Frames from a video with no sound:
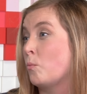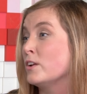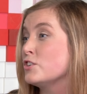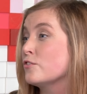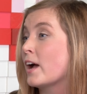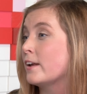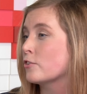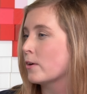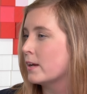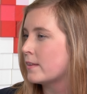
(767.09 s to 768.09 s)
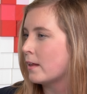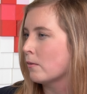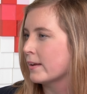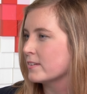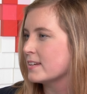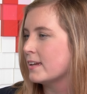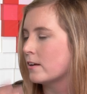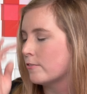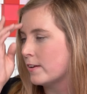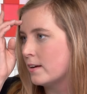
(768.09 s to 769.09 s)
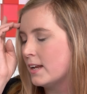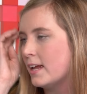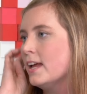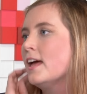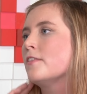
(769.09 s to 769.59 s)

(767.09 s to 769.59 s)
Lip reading: once you've kind of created that loyalty and affinity,